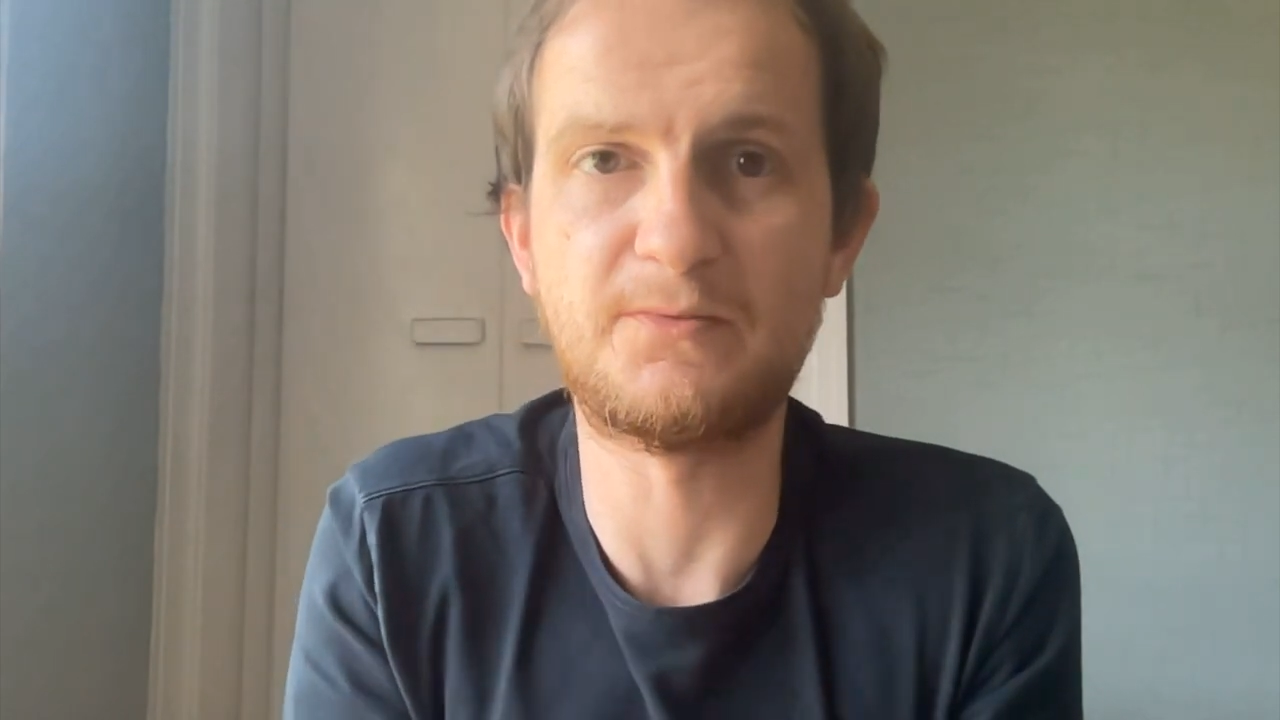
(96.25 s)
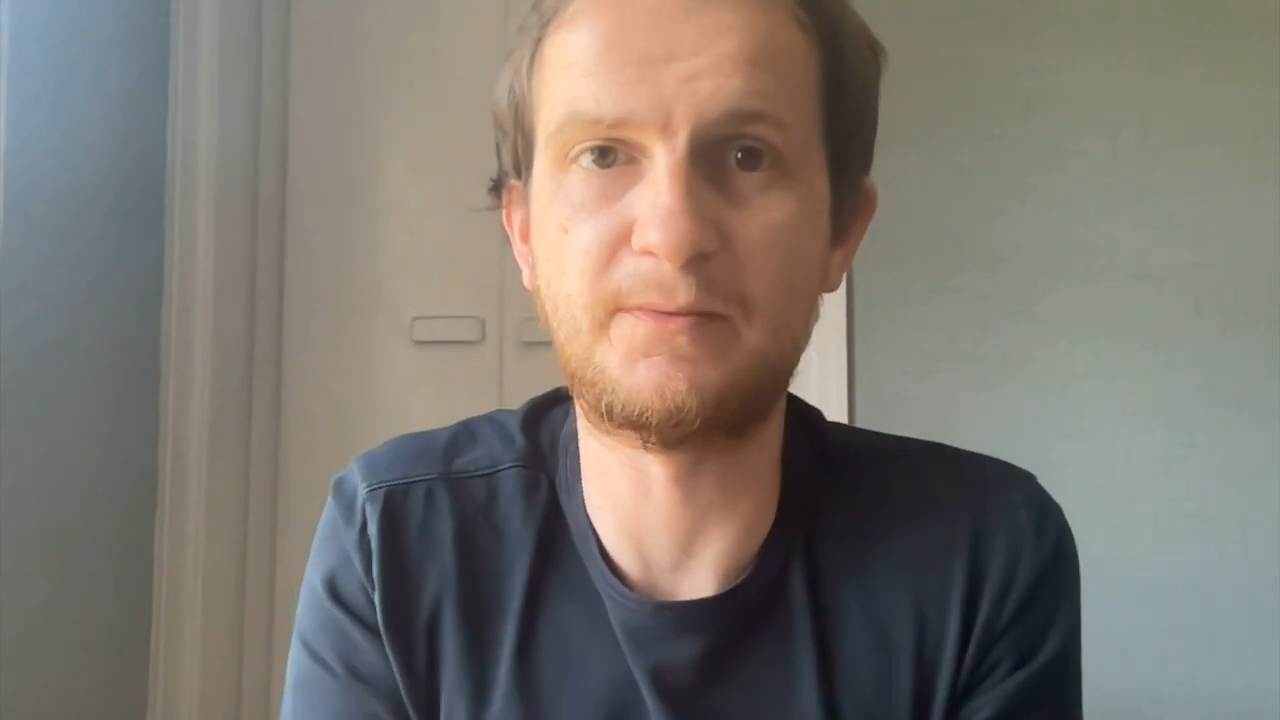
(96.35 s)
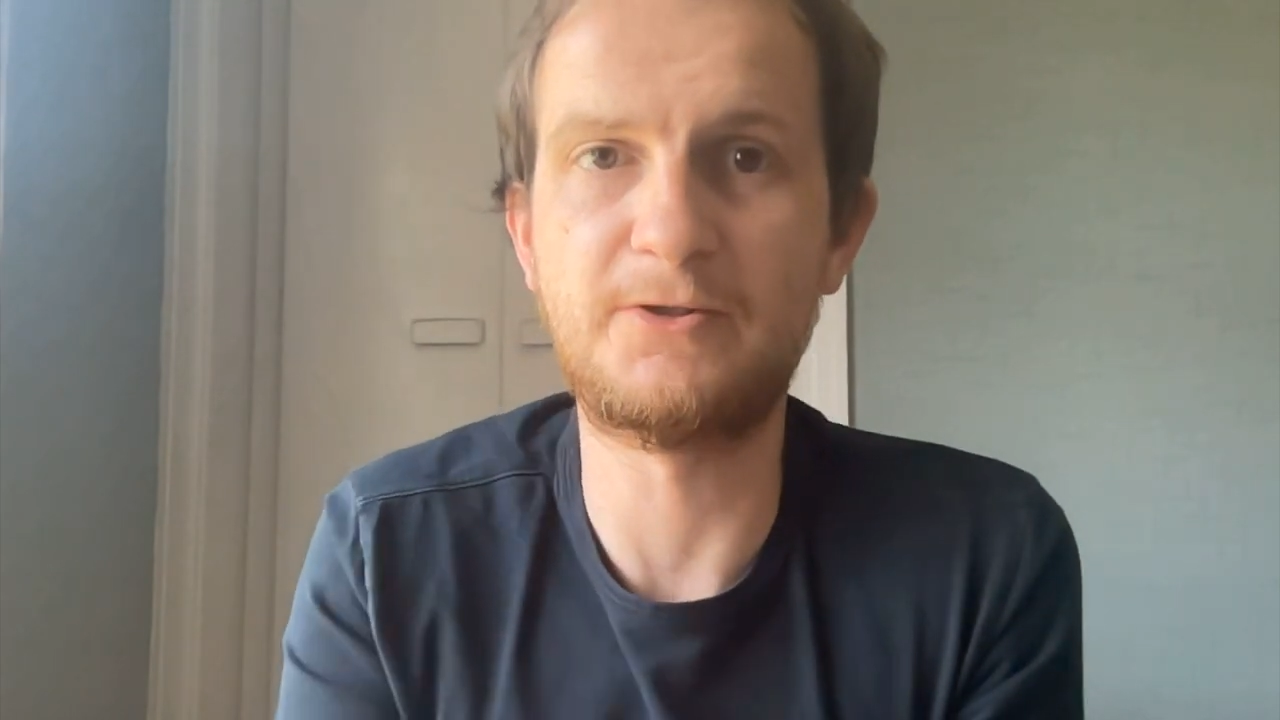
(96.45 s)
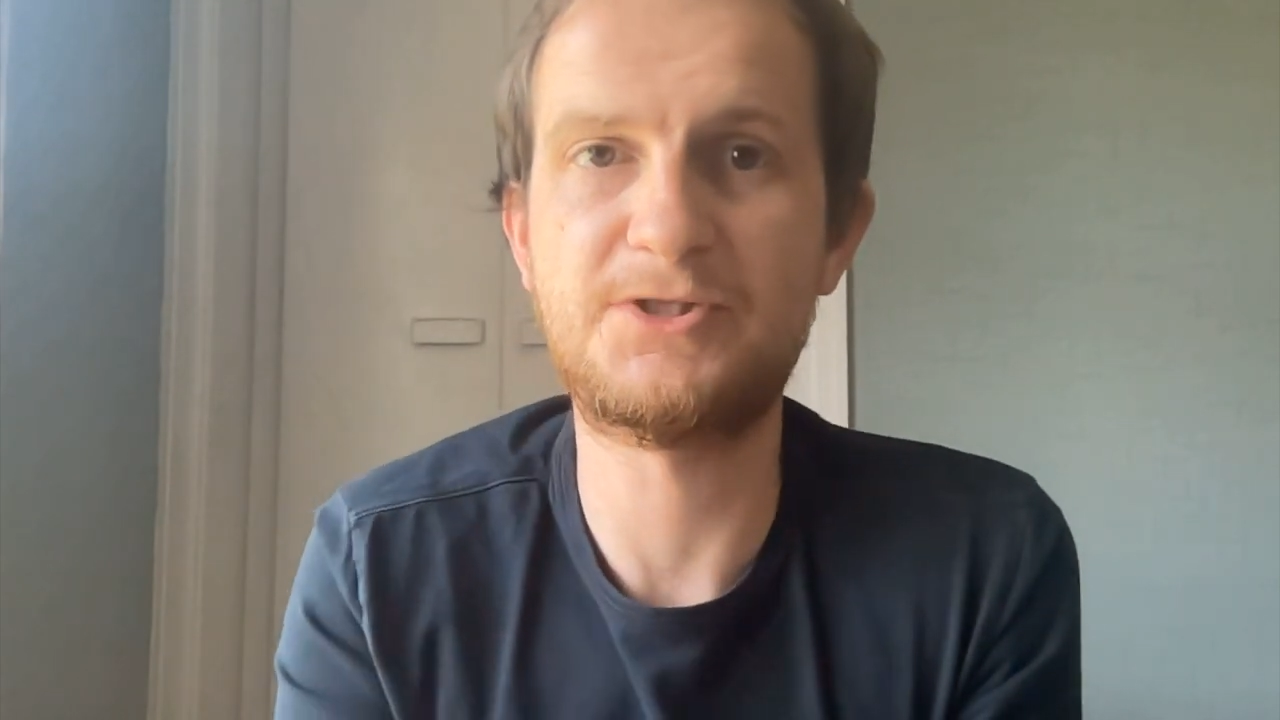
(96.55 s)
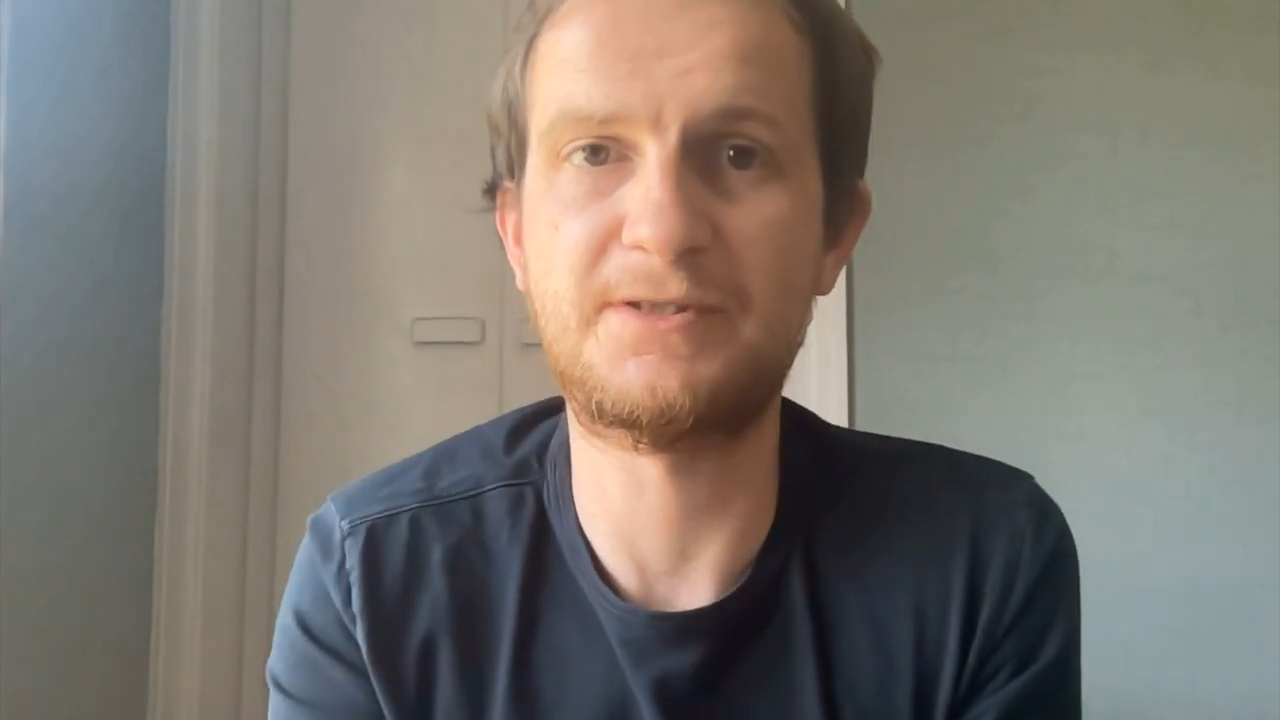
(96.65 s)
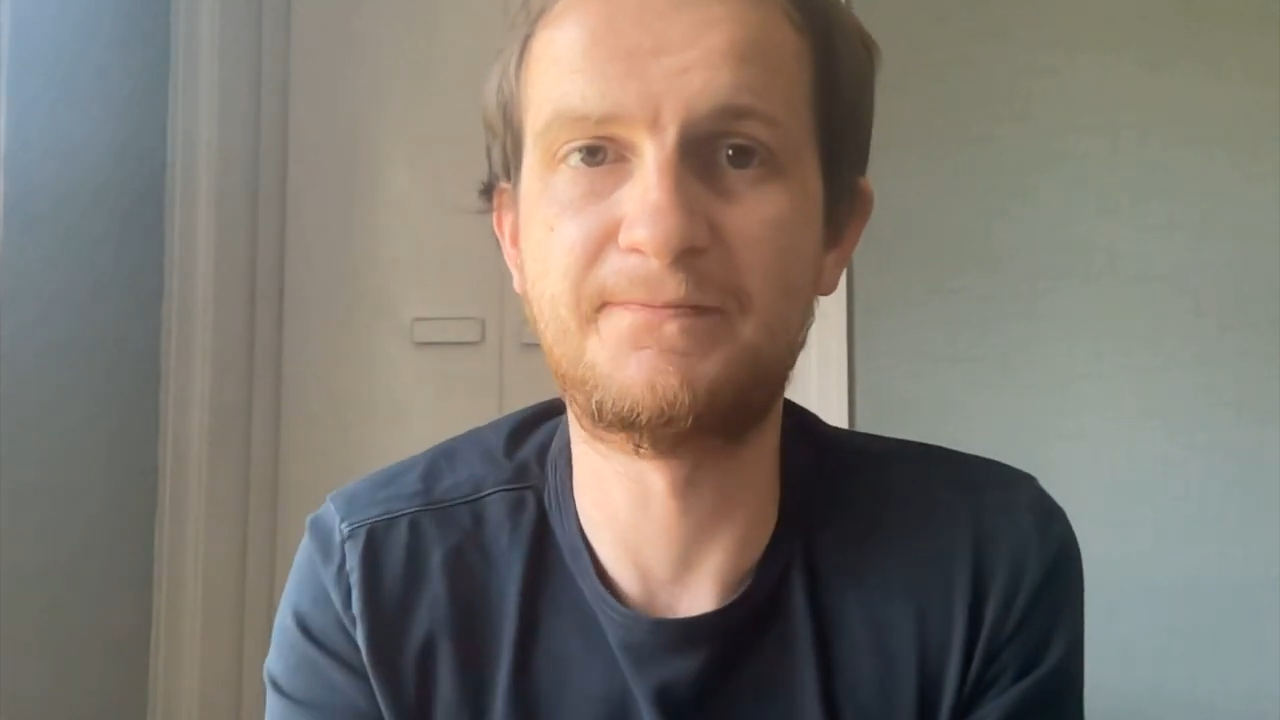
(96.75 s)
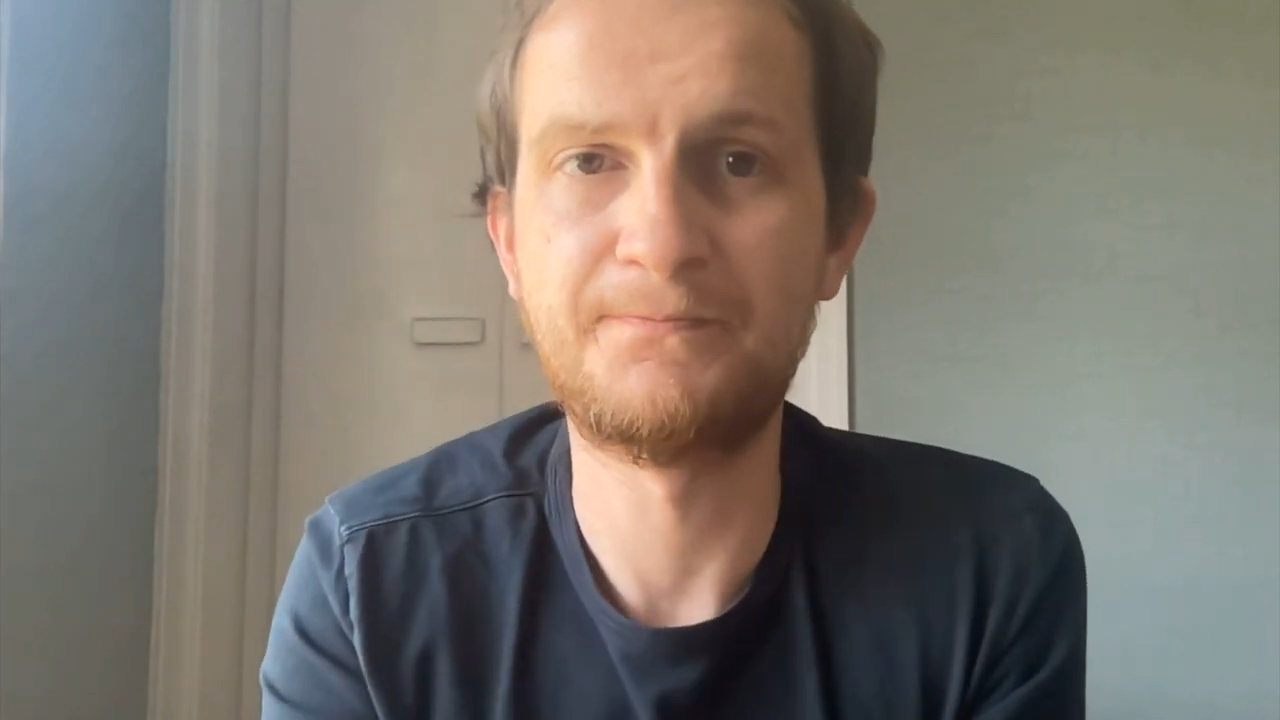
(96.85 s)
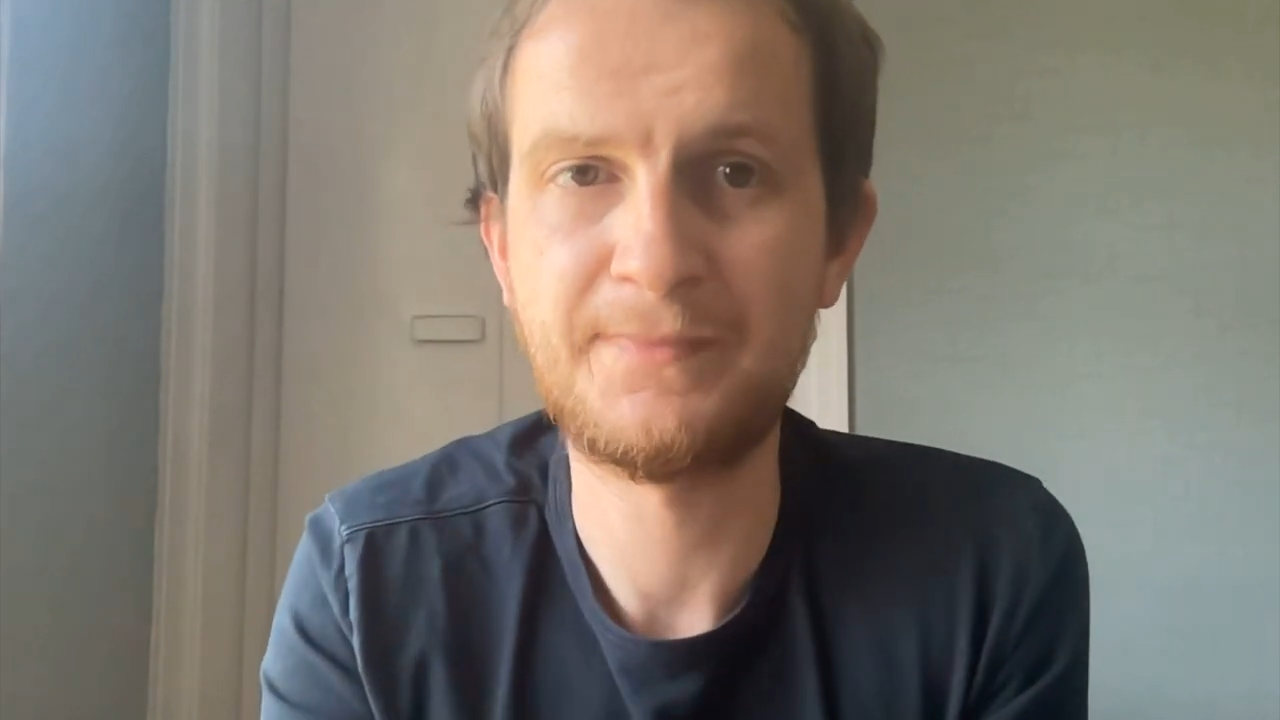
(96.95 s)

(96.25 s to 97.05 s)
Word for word: promotion.